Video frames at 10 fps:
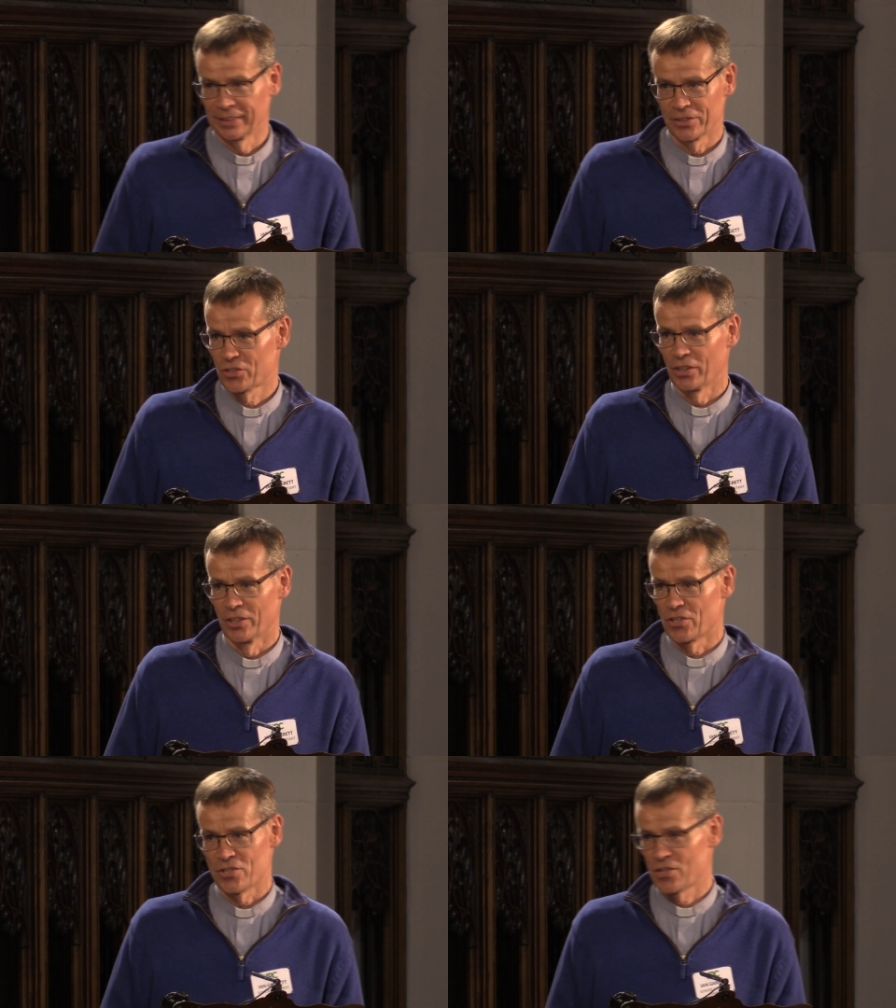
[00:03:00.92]
that
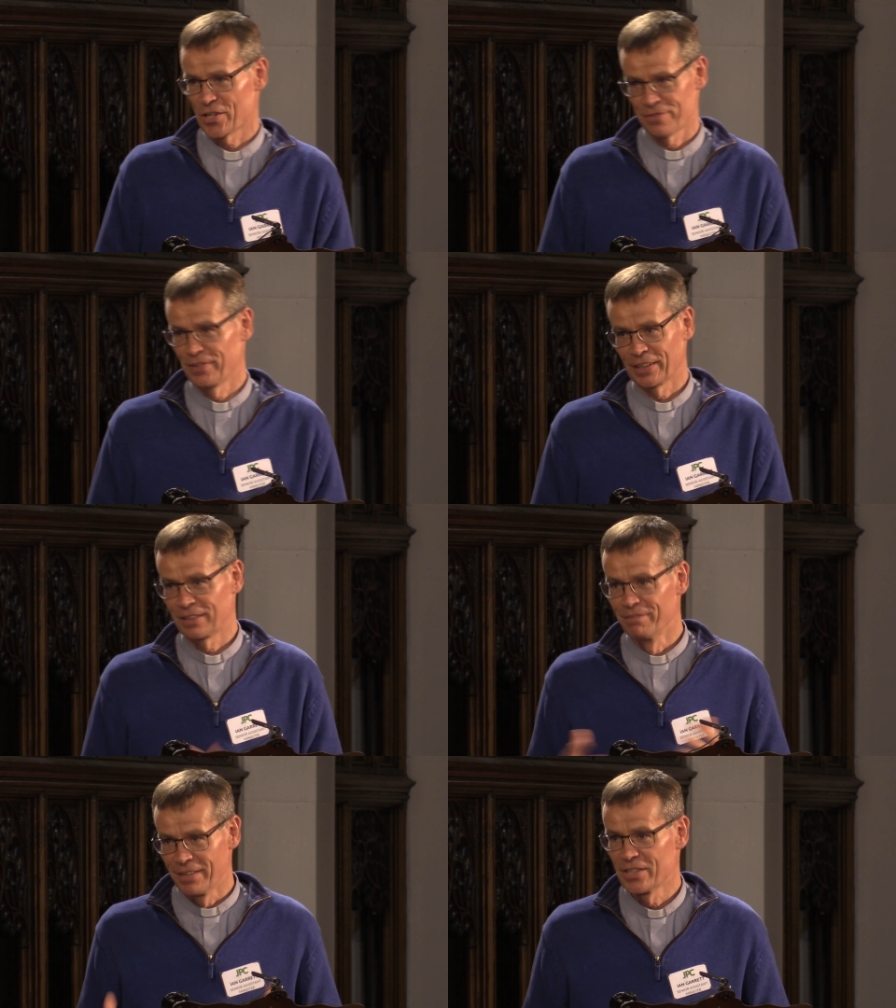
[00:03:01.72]
church is just for the
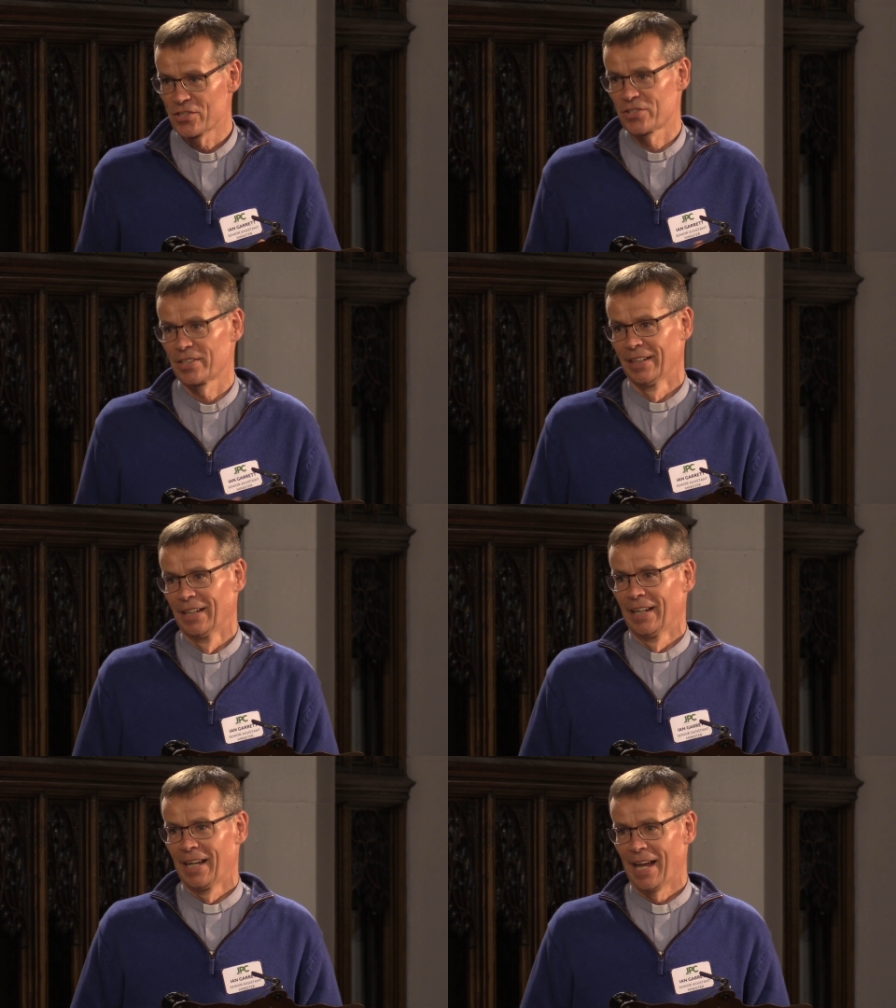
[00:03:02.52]
convinced
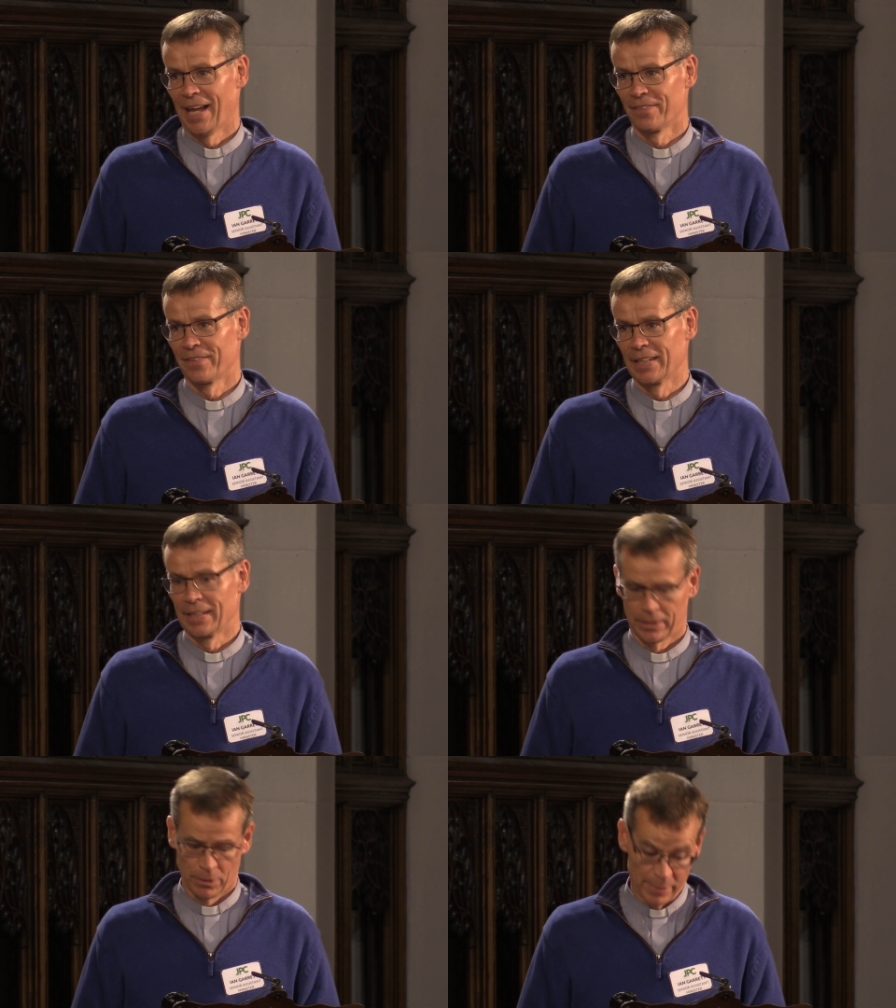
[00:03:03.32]
and the
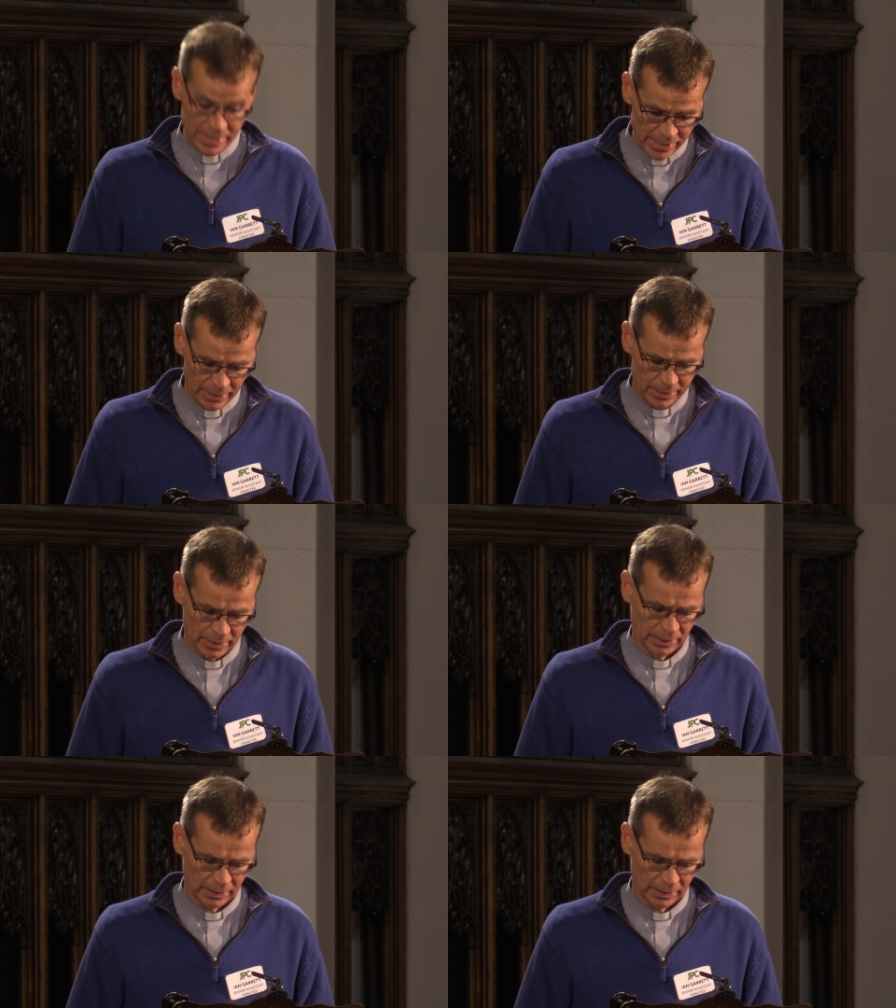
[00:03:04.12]
committed.